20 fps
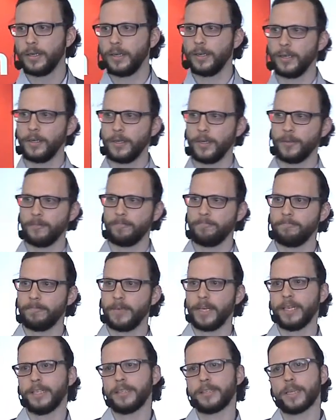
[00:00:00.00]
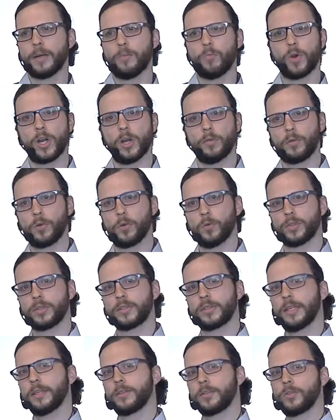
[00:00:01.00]
And in some way, of
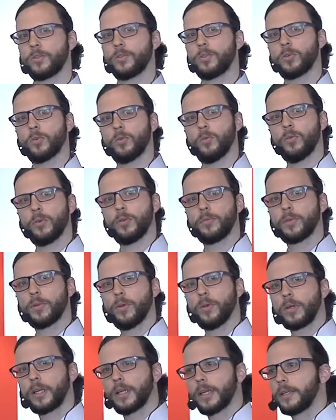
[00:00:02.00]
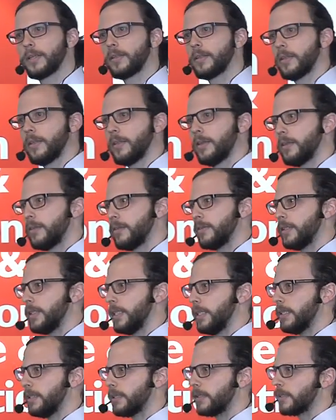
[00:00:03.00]
course, that's true. If you look at
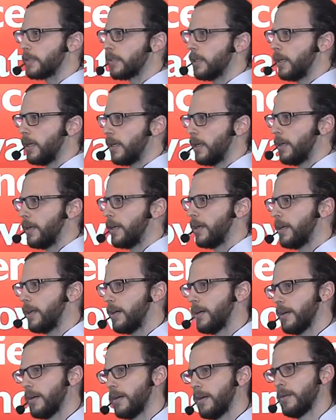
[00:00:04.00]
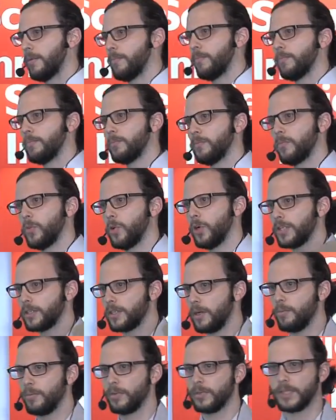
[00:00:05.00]
these, for
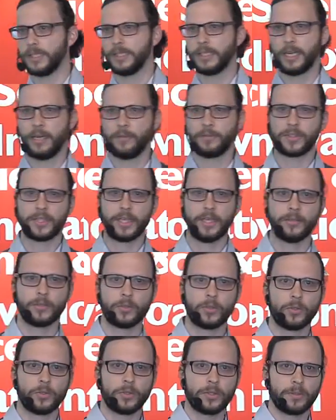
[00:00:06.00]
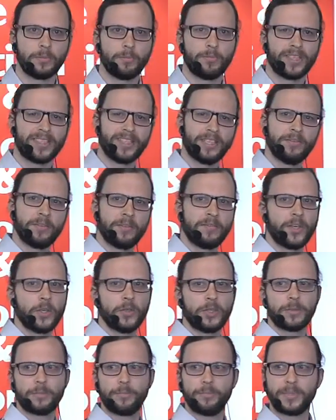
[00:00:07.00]
example, these have sensors, but they have a
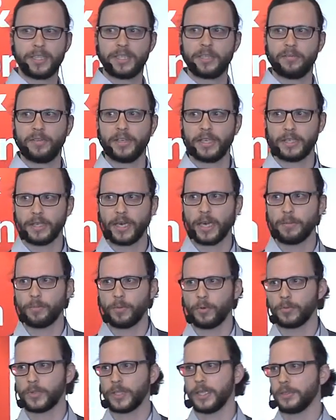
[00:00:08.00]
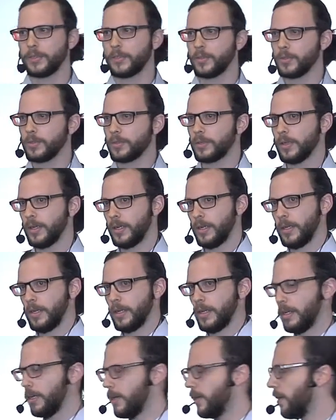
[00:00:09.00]
very specific type of sensors.
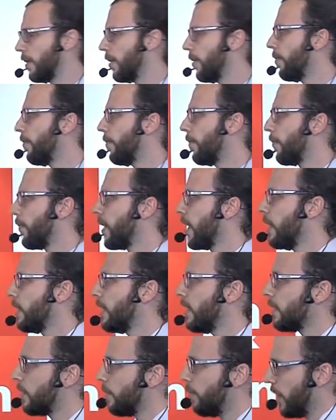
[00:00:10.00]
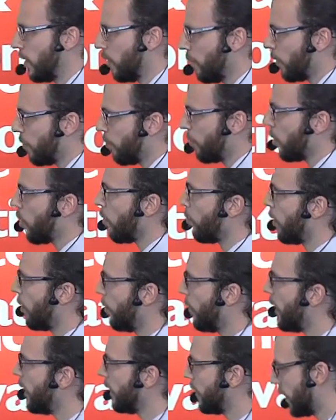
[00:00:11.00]
And that's a bit of the
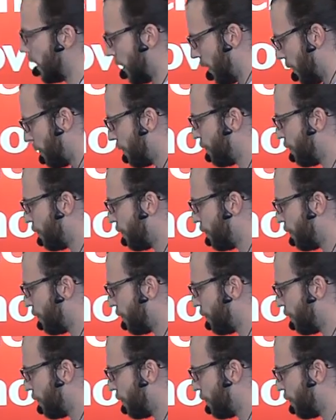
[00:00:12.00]
problem, I think.